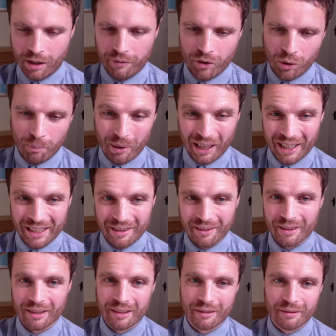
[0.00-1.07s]
not
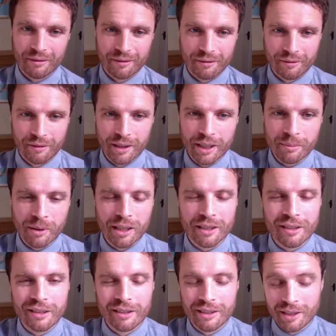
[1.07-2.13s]
really
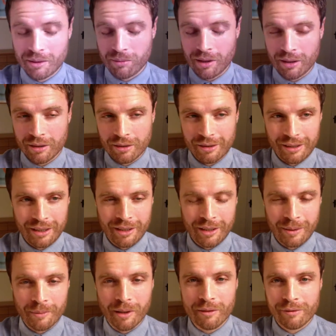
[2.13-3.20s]
played this one.
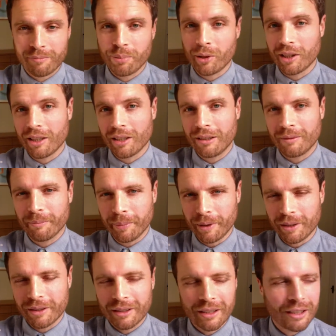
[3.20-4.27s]
I've put it in,
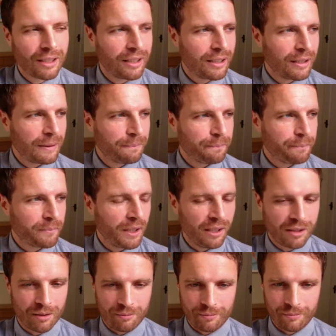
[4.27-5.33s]
but it's